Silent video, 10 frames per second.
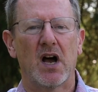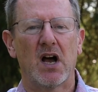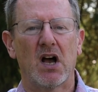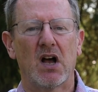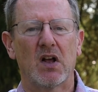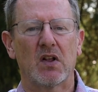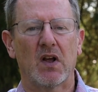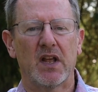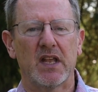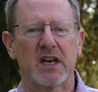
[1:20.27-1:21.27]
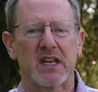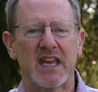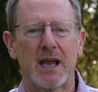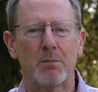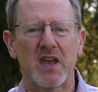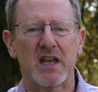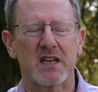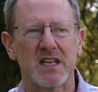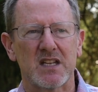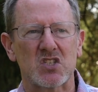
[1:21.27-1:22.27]
in a
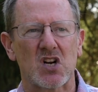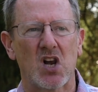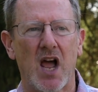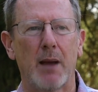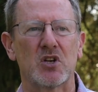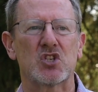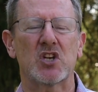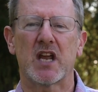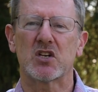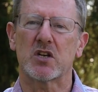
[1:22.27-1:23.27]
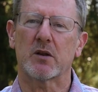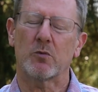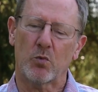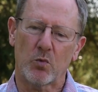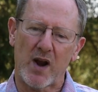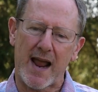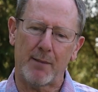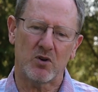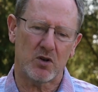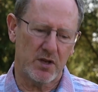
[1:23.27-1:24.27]
campaign against climate change, it
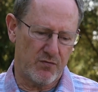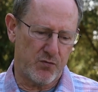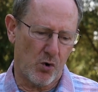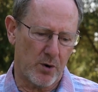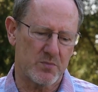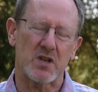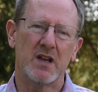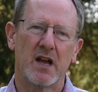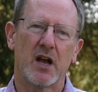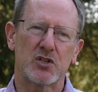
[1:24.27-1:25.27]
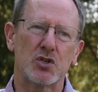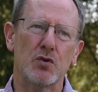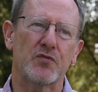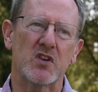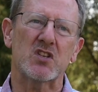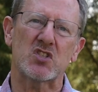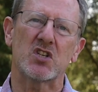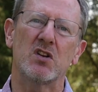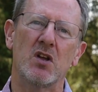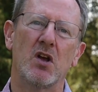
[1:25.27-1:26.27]
rapidly forms a
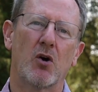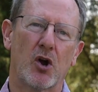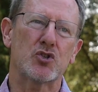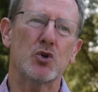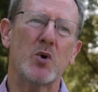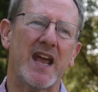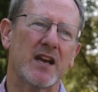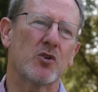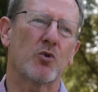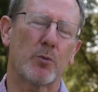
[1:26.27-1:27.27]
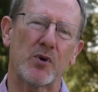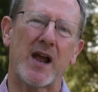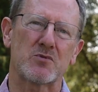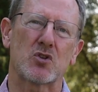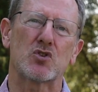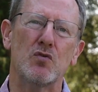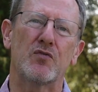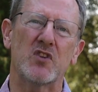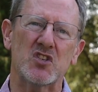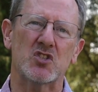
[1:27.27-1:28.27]
two-fisted or a two-handed or perhaps a
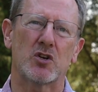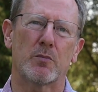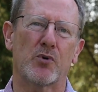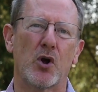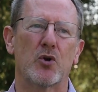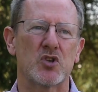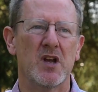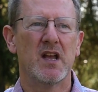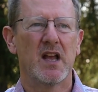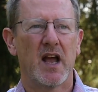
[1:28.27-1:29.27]
two-fisted approach,